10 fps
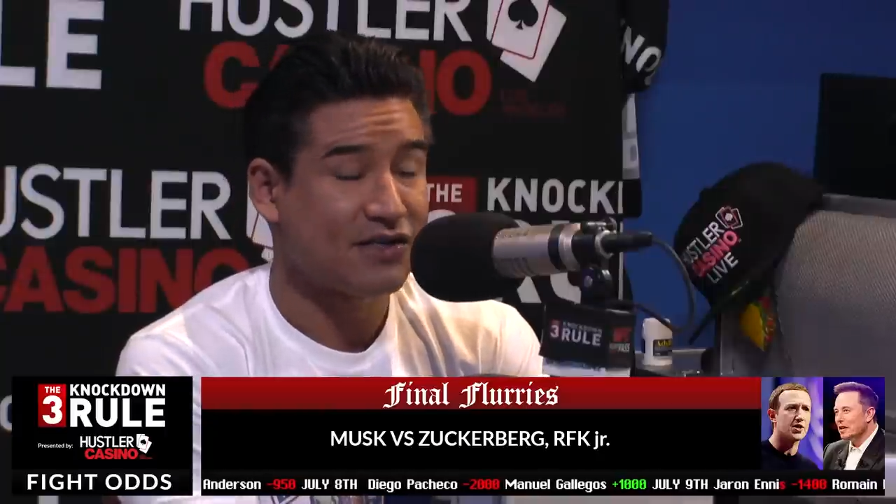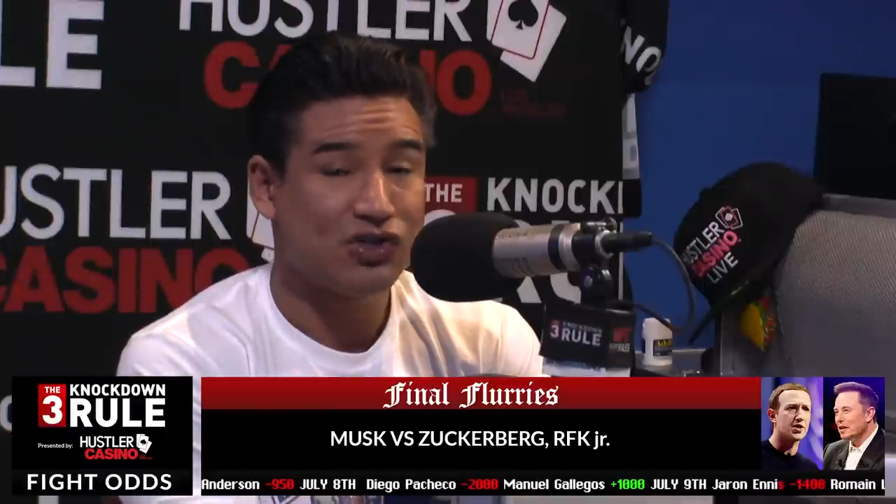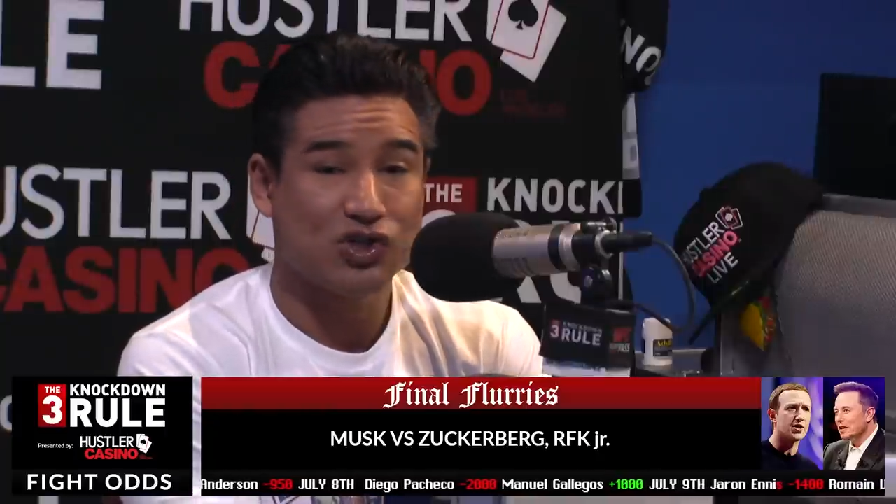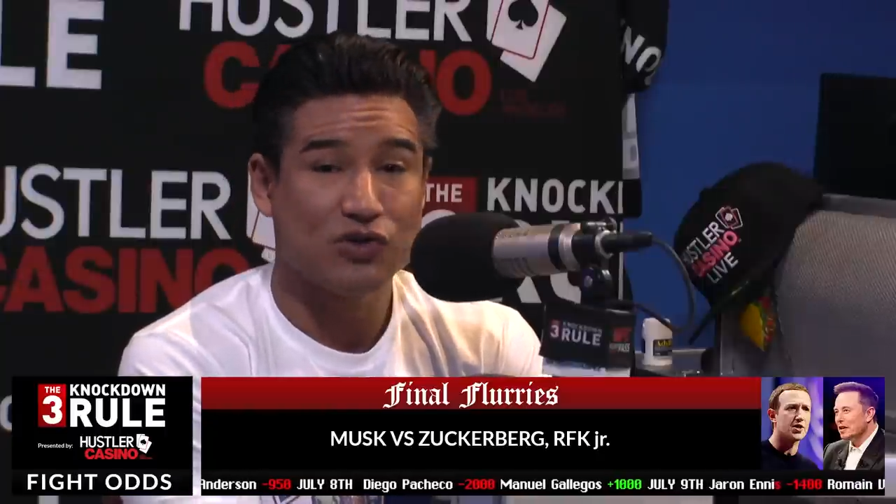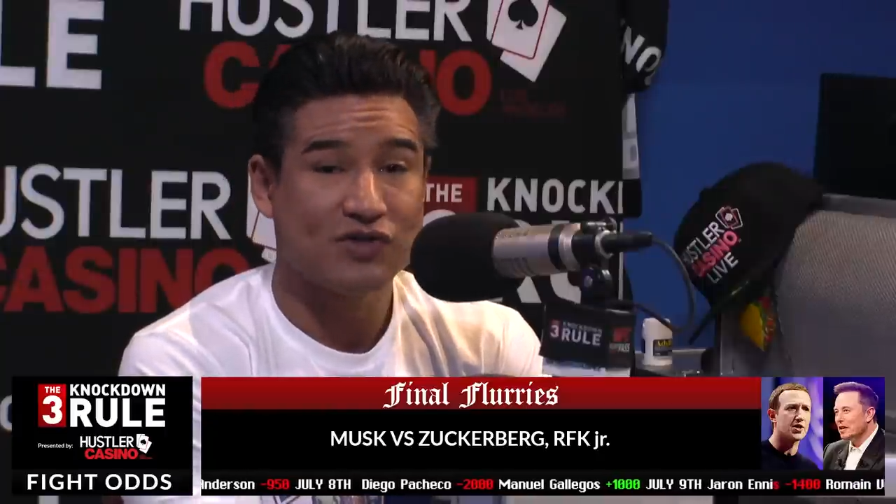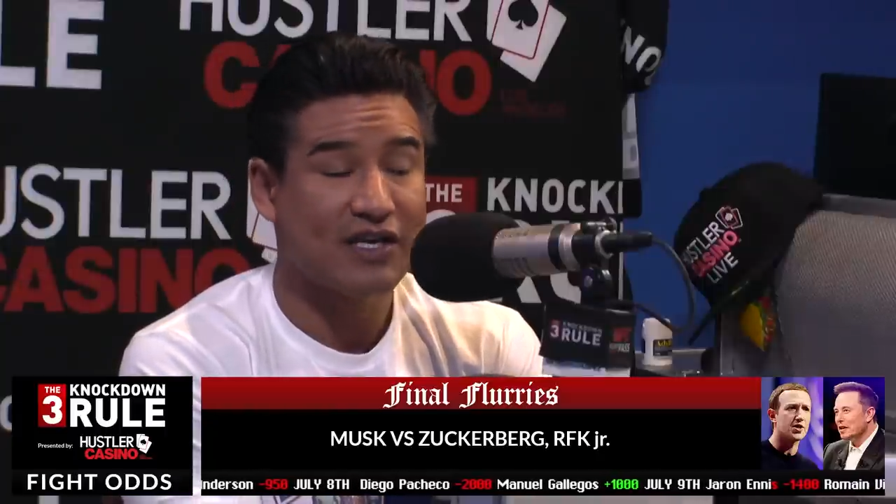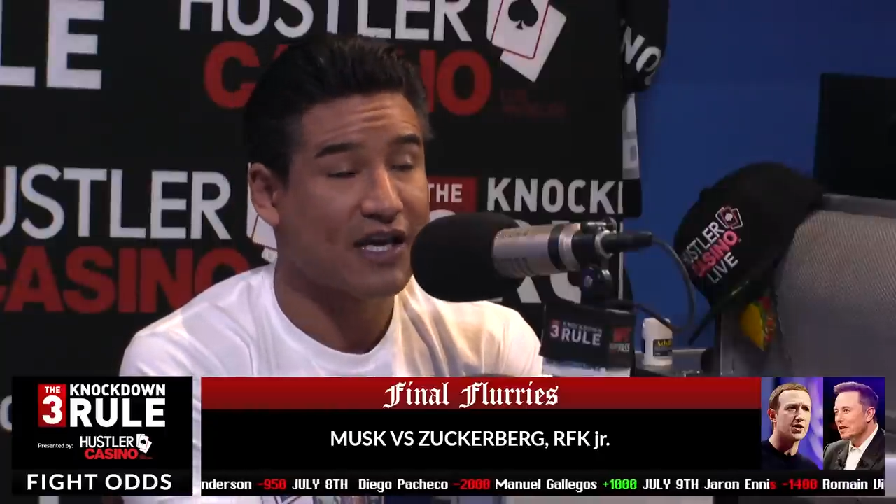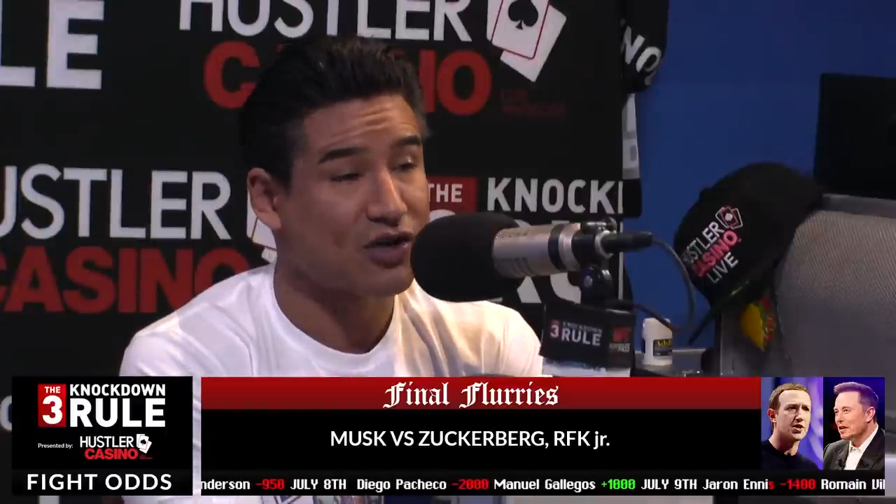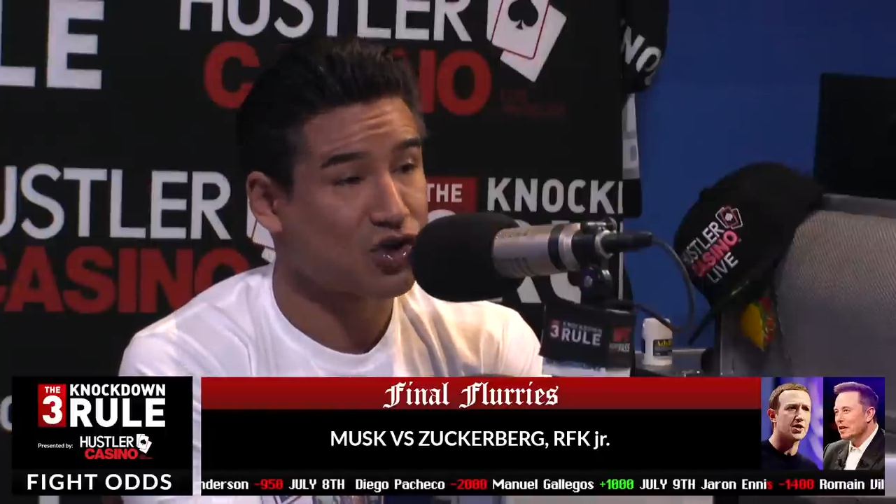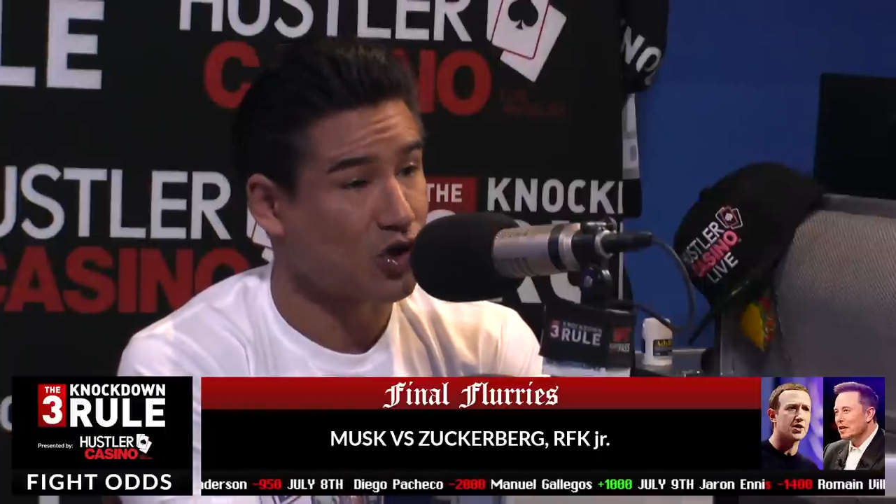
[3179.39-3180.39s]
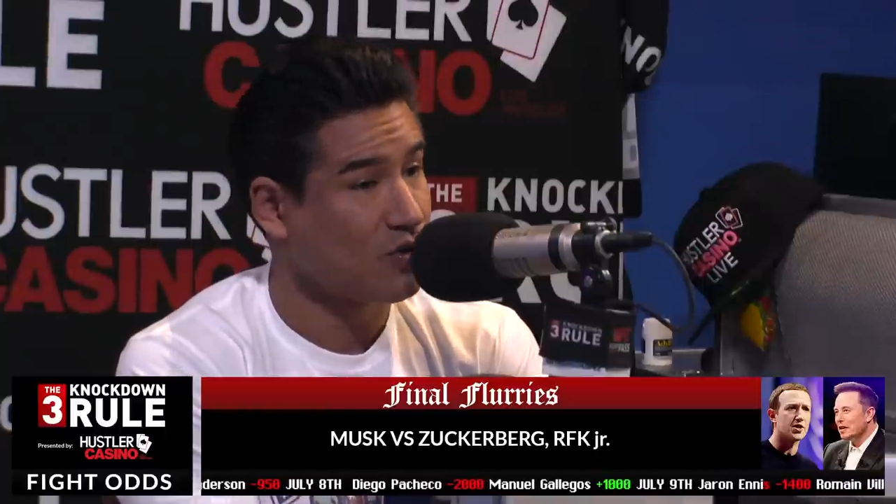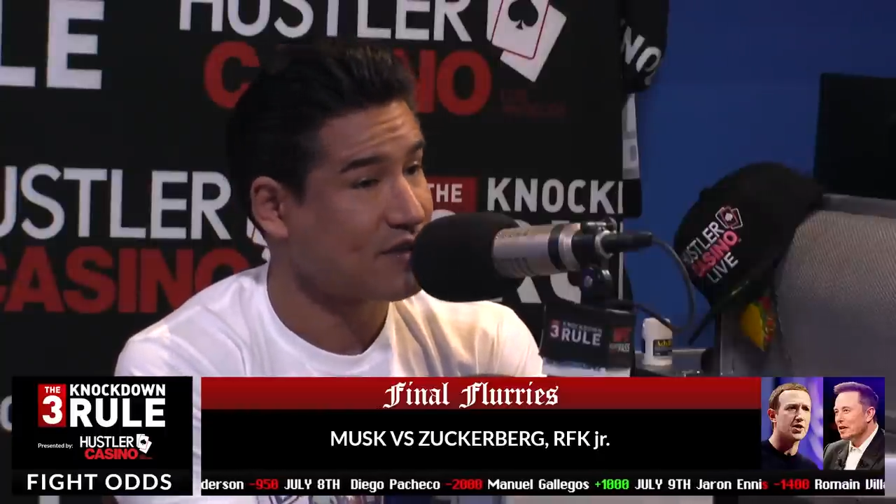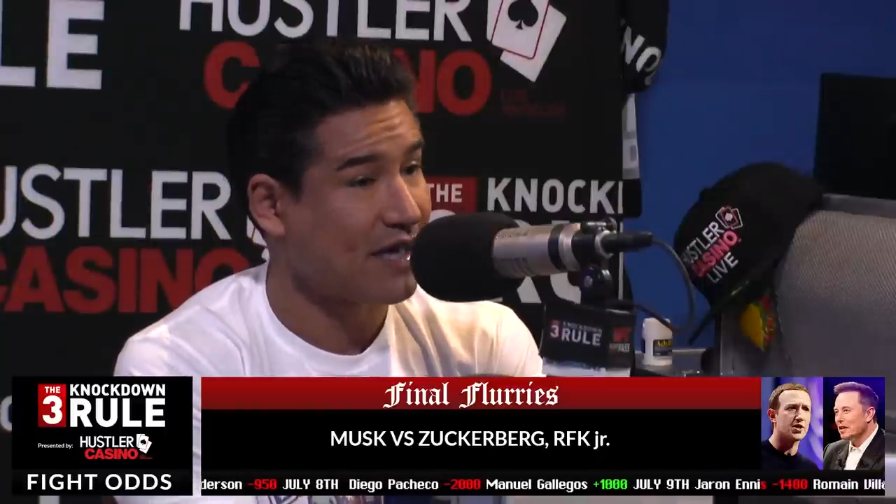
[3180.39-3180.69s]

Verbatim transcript: He's choosing to get choked